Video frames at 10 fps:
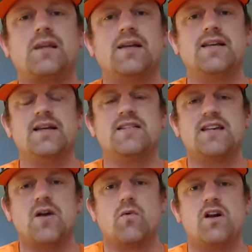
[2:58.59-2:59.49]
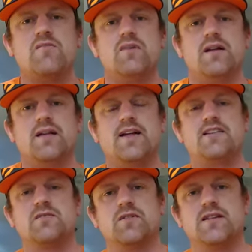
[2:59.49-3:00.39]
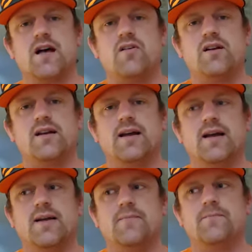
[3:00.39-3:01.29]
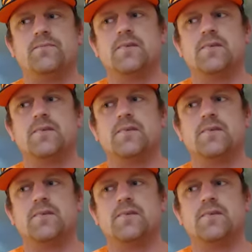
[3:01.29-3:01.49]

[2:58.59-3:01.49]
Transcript: he, he said what he meant. That's his mentality, and